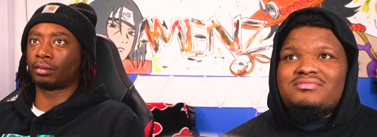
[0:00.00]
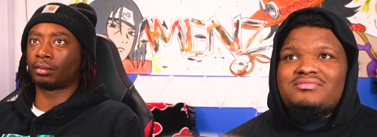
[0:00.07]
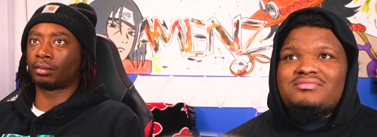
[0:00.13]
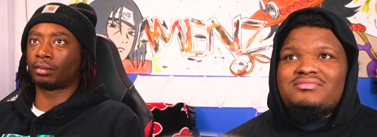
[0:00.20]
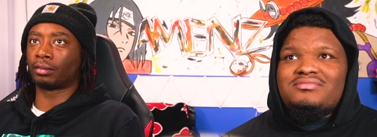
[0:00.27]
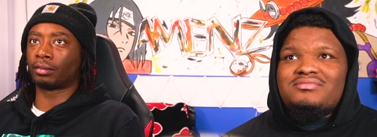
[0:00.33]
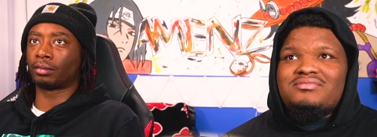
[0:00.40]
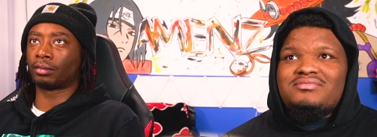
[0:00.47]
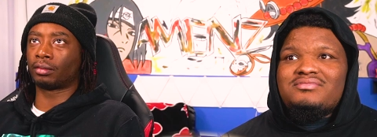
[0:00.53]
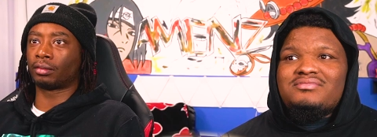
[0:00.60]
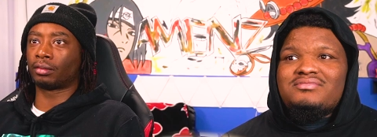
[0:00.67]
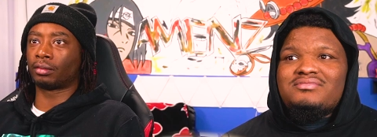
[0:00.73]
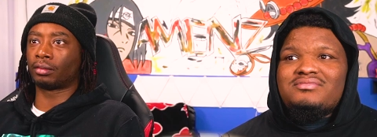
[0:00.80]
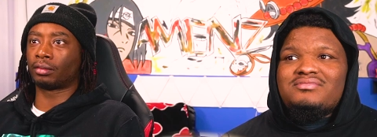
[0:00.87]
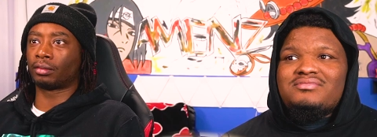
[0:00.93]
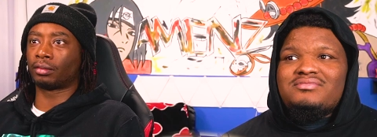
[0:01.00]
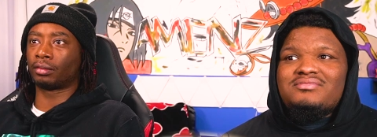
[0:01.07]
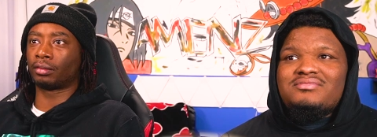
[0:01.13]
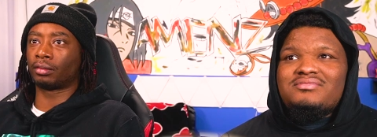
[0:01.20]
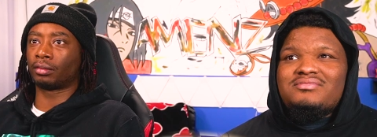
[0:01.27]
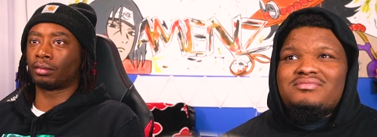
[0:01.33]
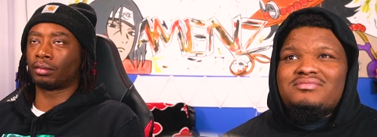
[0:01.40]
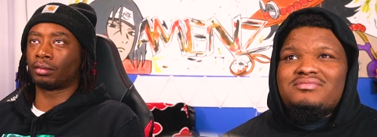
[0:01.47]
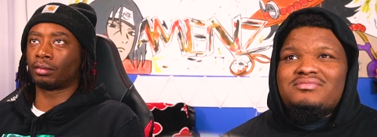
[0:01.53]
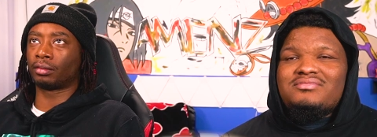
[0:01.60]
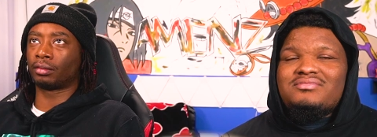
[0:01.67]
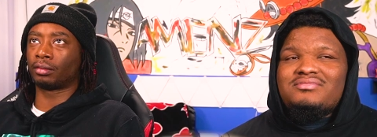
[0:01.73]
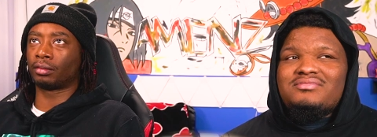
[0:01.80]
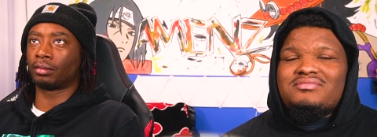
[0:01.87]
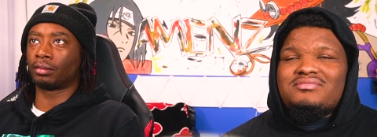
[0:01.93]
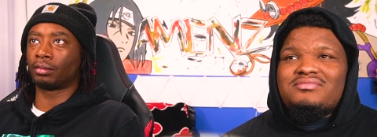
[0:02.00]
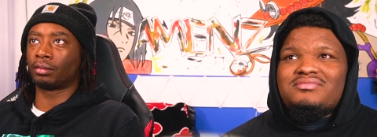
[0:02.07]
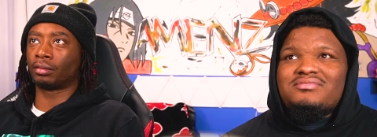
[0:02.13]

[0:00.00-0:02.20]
Nothing is said.